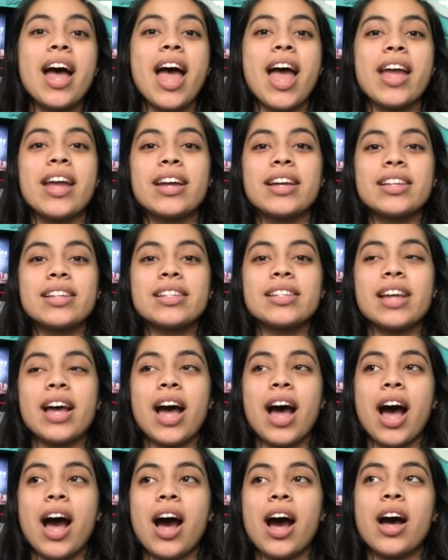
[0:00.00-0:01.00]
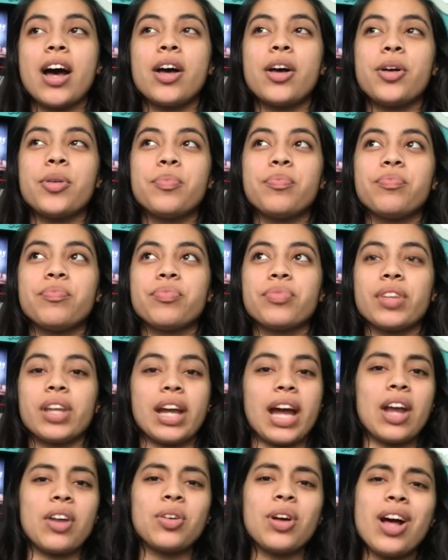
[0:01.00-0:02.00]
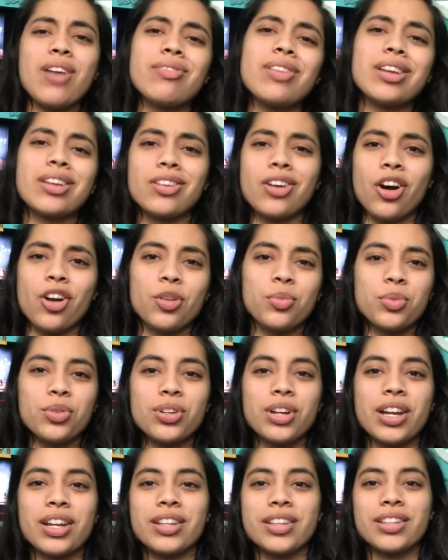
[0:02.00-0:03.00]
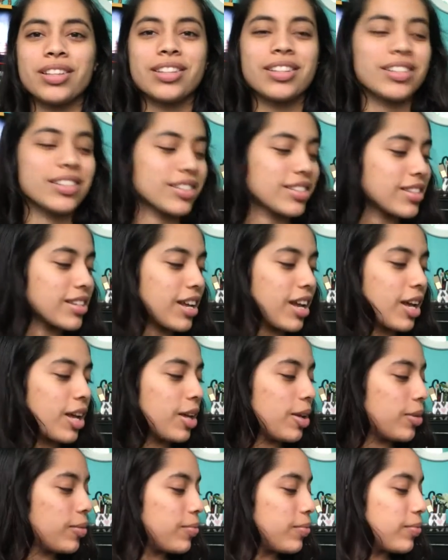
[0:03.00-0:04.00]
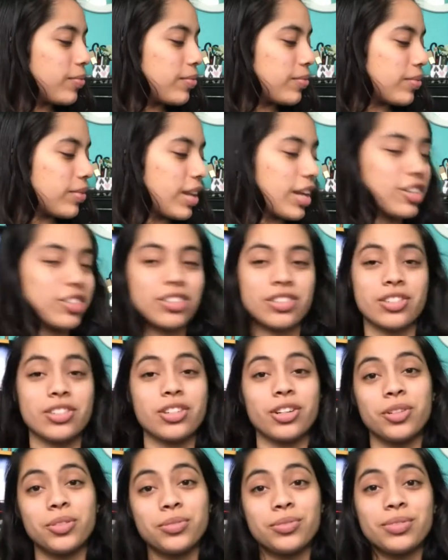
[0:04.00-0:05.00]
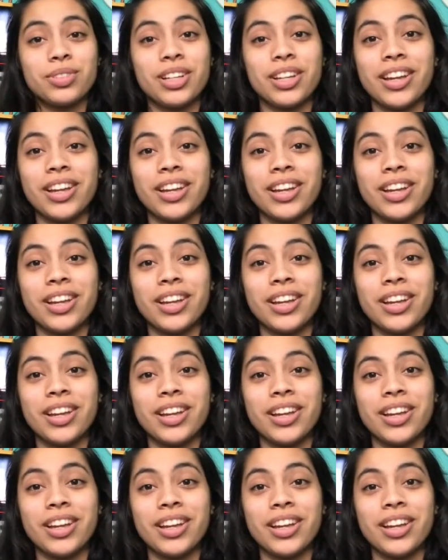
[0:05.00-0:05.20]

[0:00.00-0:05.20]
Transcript: And like I don't have like an Audible kind of thing, because I just don't.